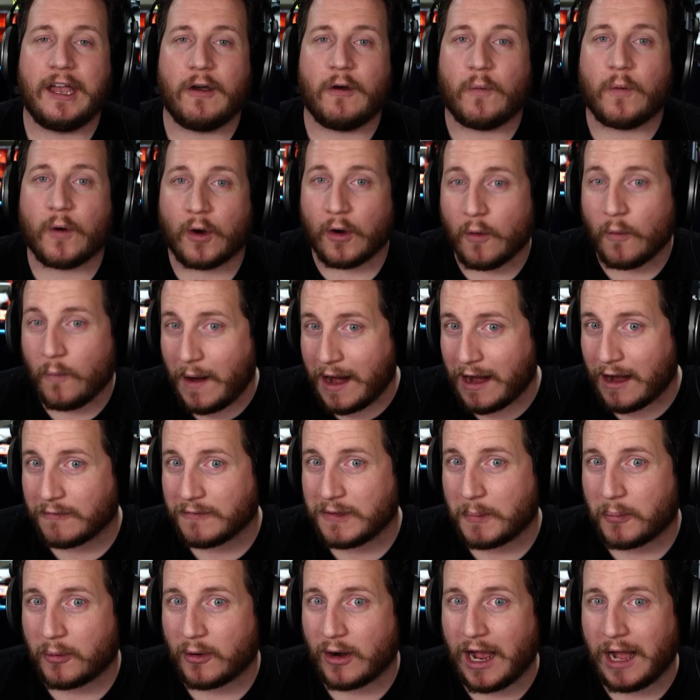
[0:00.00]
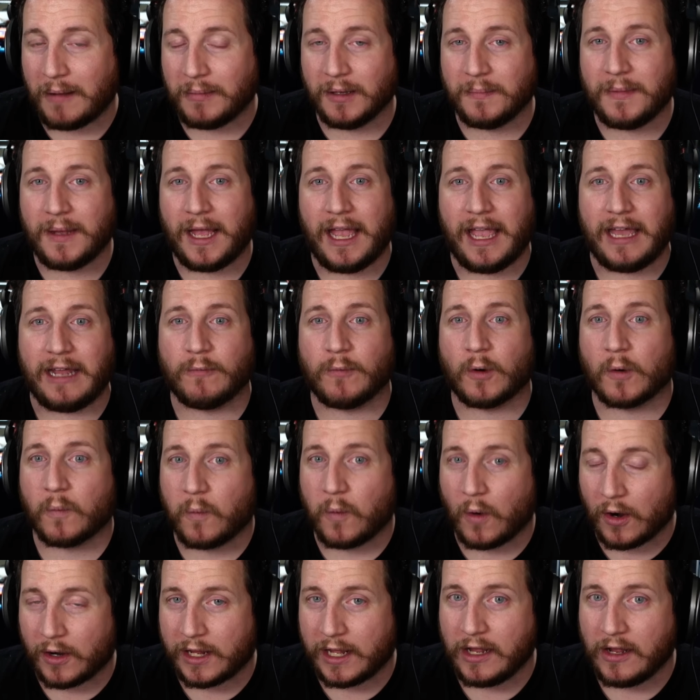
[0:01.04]
We're aware of the problem and we're
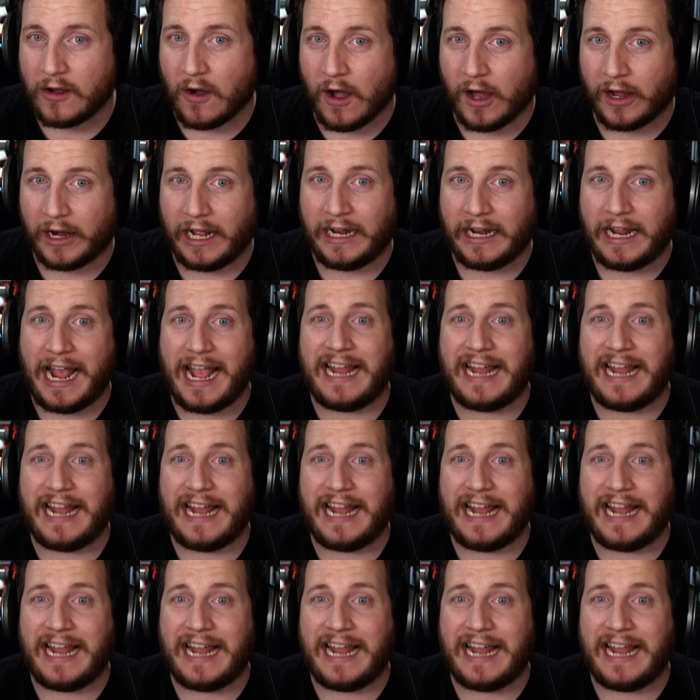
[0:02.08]
working on it,